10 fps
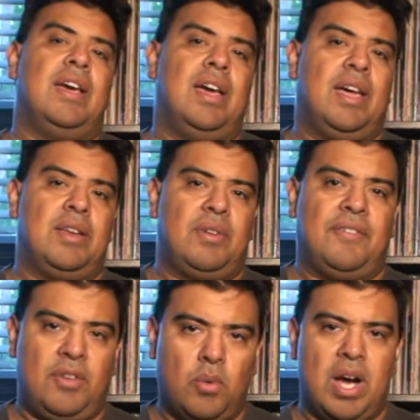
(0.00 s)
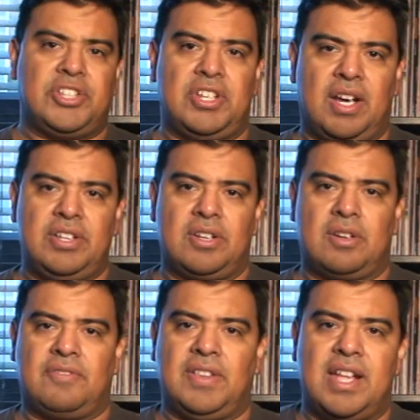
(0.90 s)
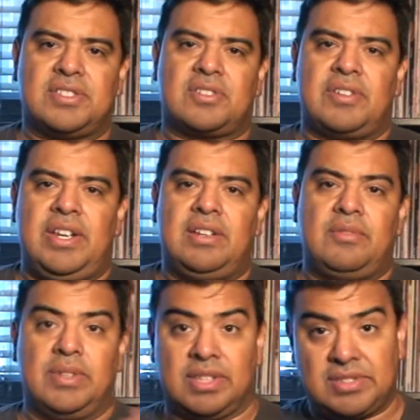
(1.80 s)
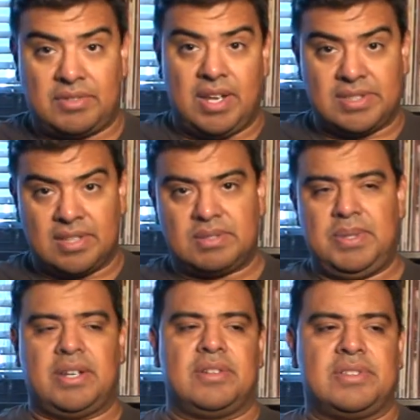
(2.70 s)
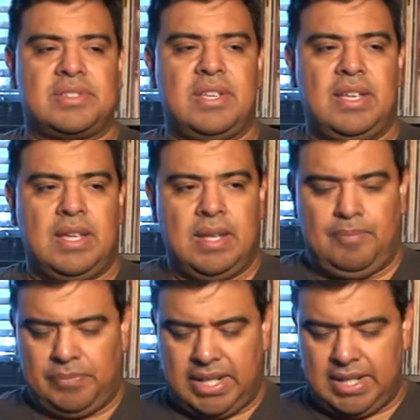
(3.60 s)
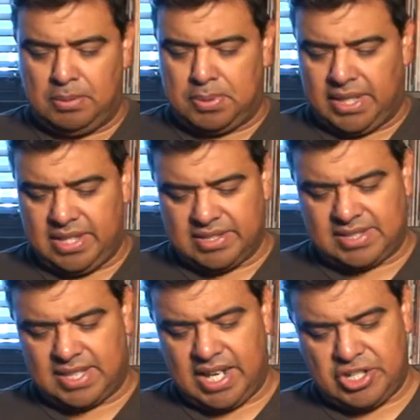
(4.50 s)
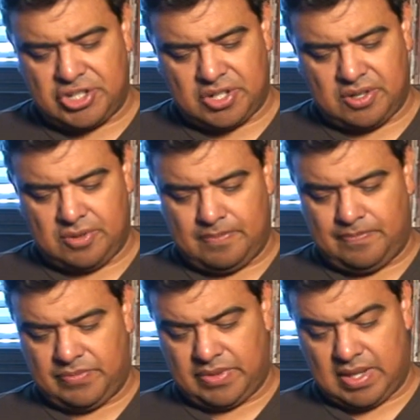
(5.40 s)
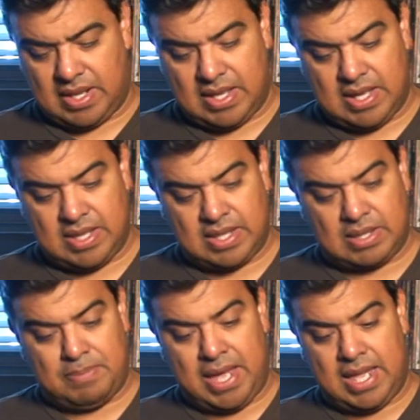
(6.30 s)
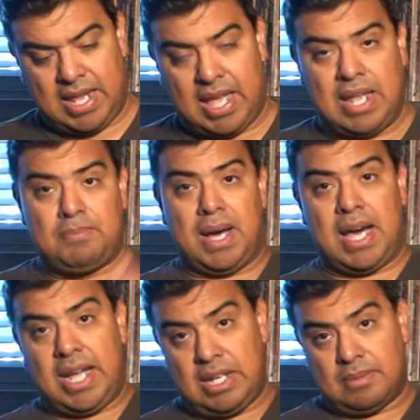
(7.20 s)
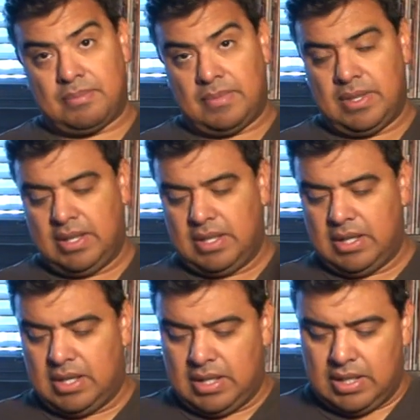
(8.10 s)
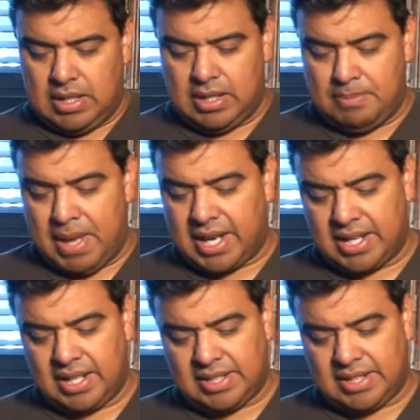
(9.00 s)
And if you watch it on your flat screen with the surround sound speakers, it'll play the slideshow that the band had behind them back in